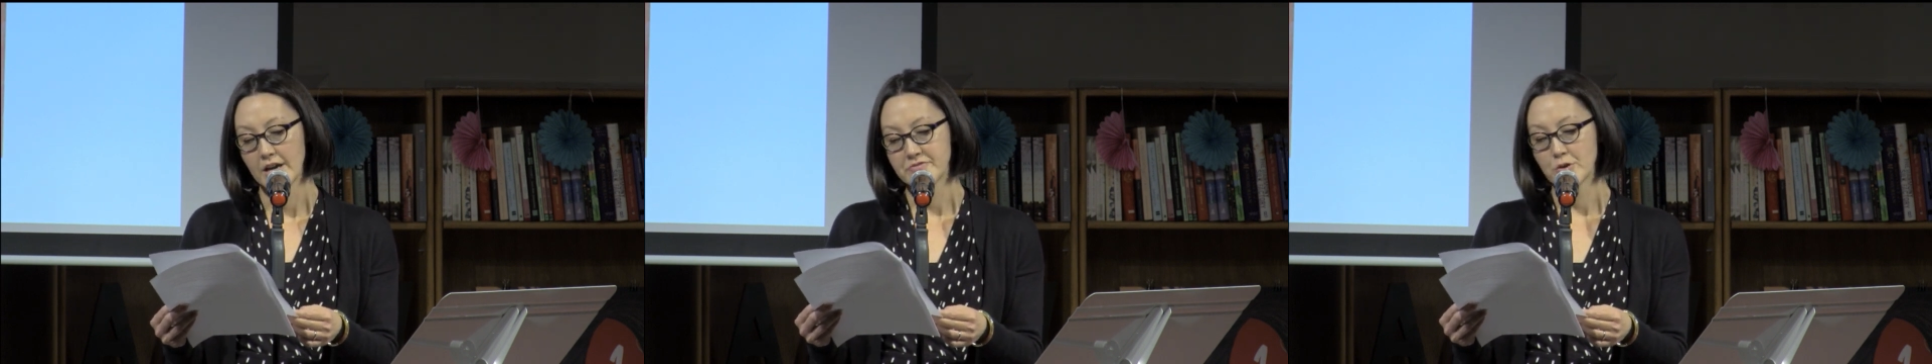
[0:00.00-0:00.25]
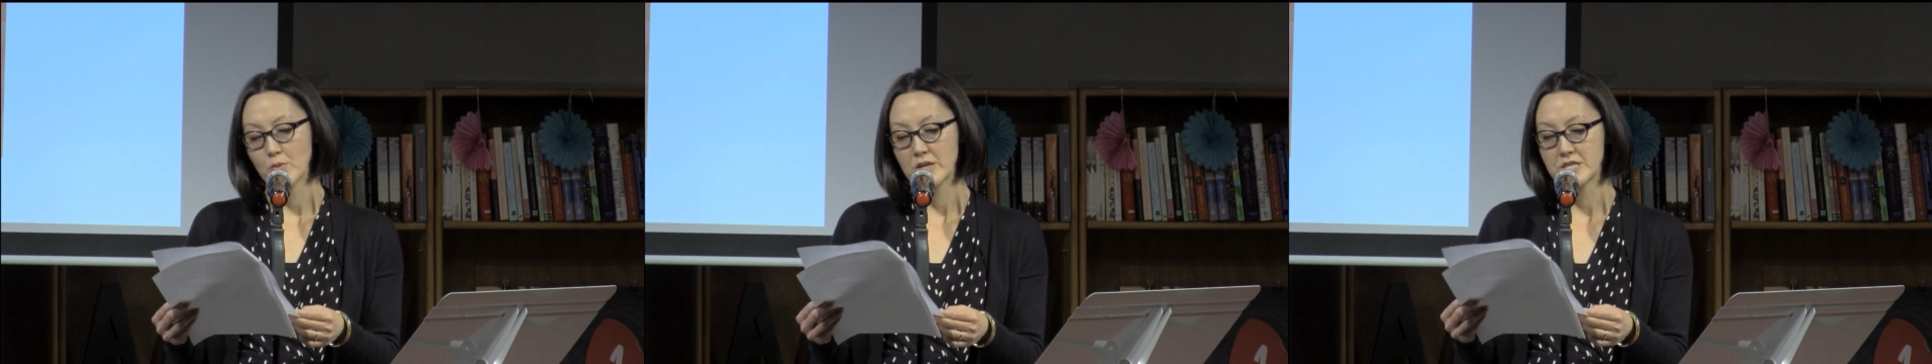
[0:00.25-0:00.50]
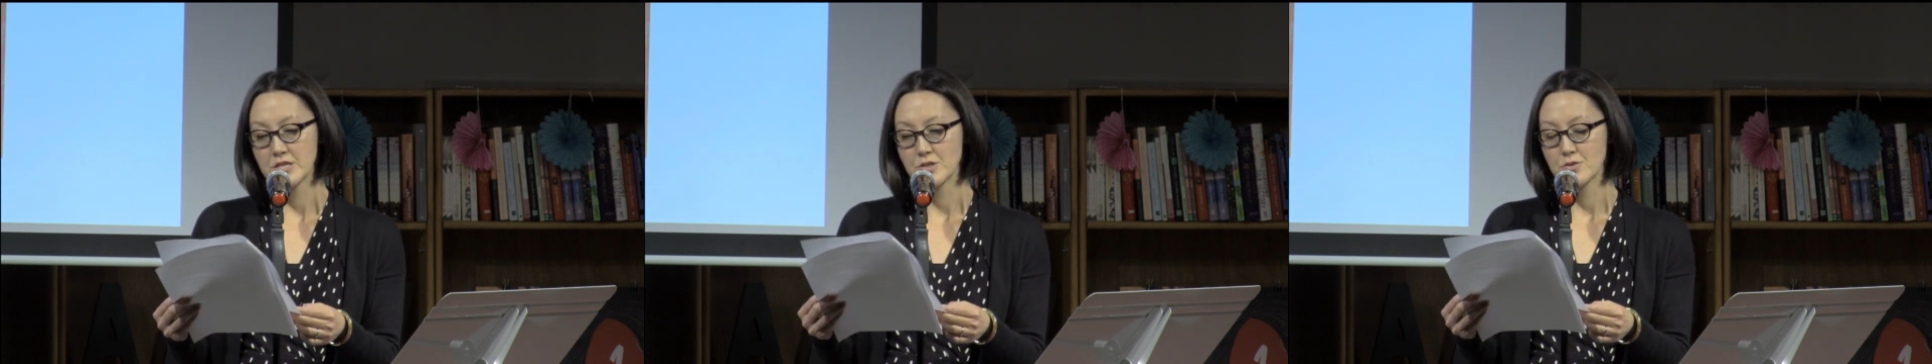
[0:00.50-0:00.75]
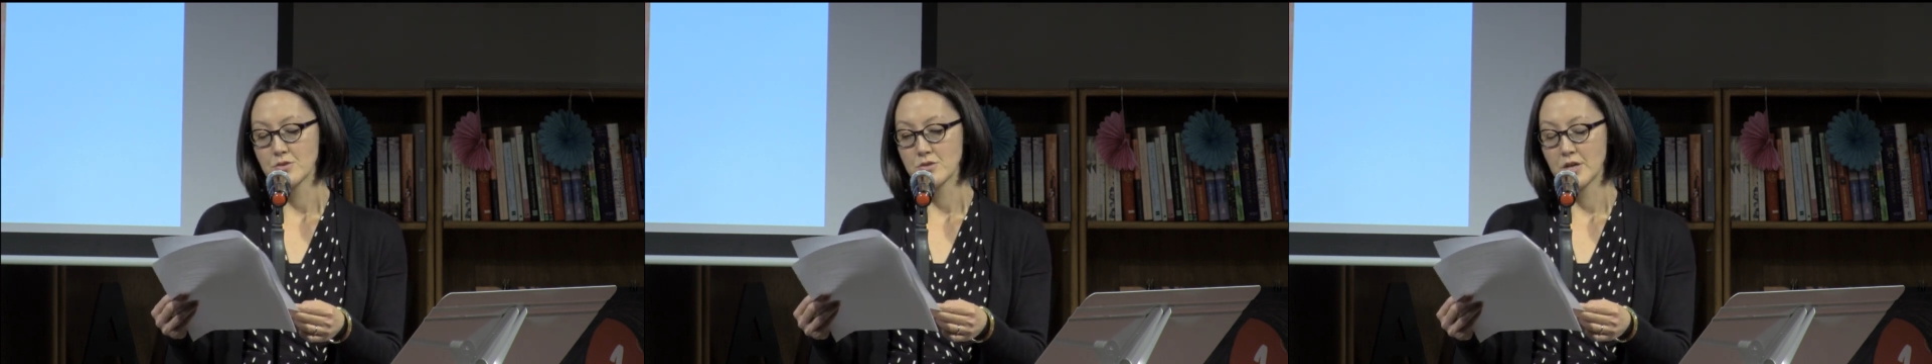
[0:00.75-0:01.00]
After watching
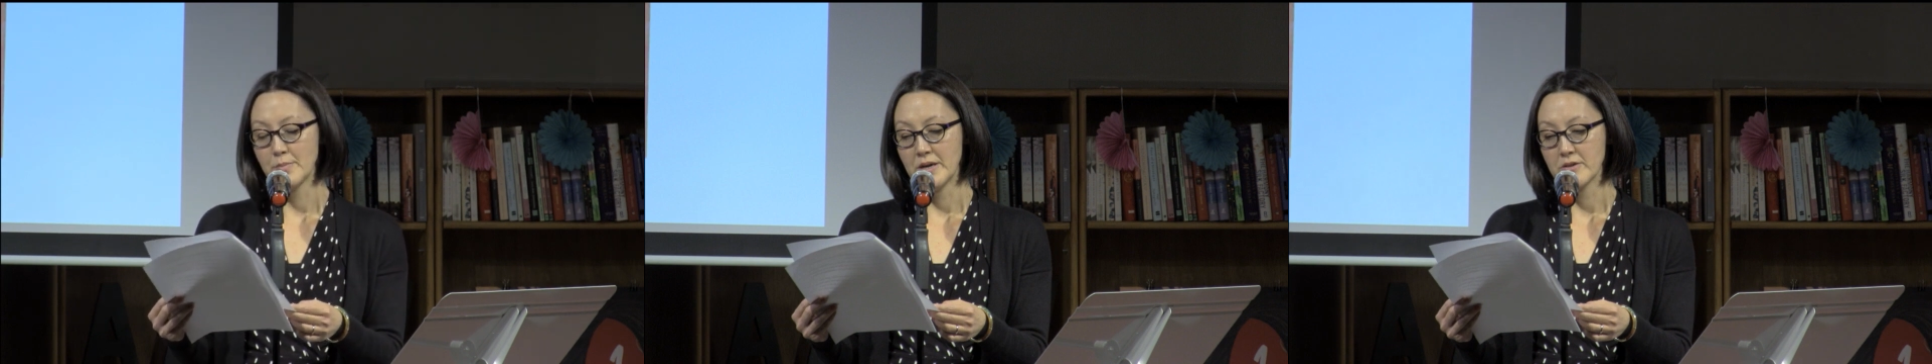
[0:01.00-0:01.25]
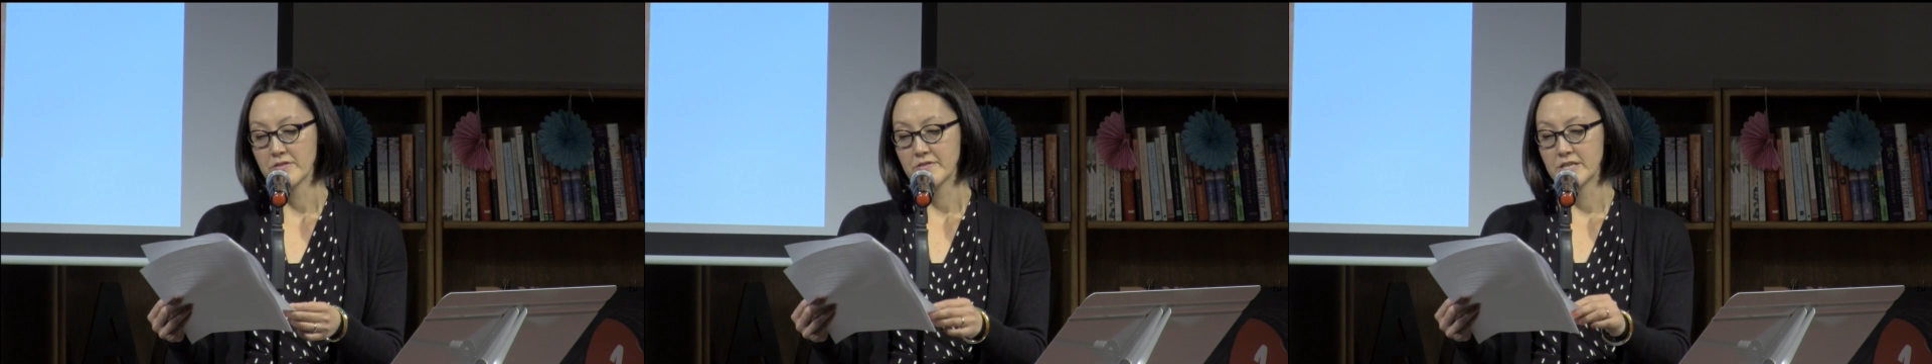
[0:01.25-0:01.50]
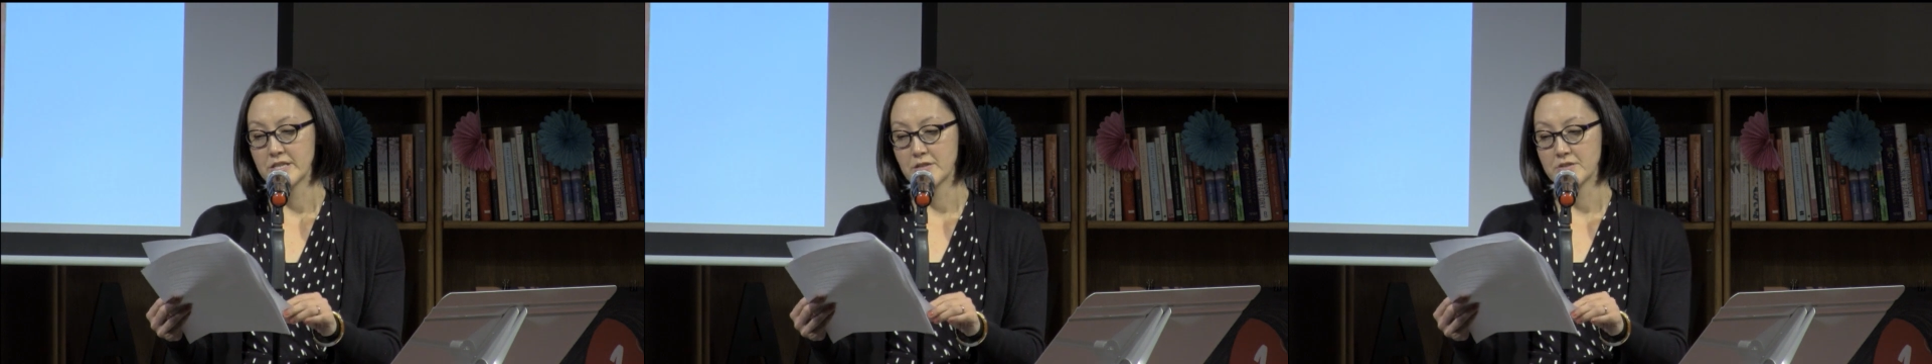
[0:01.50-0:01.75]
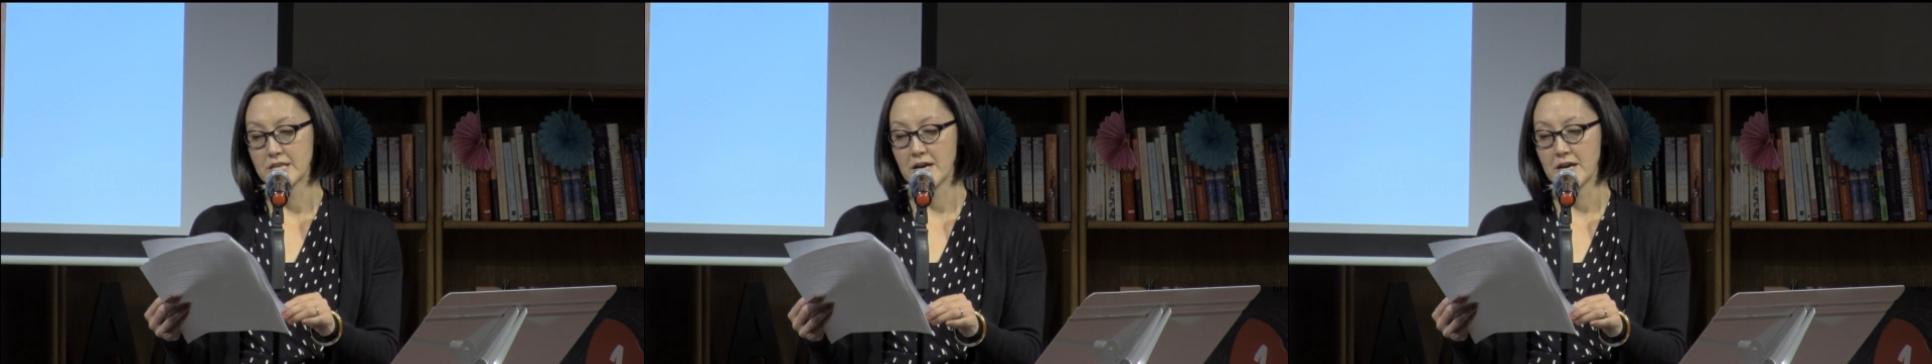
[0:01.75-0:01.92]
Suho come out of the debtor's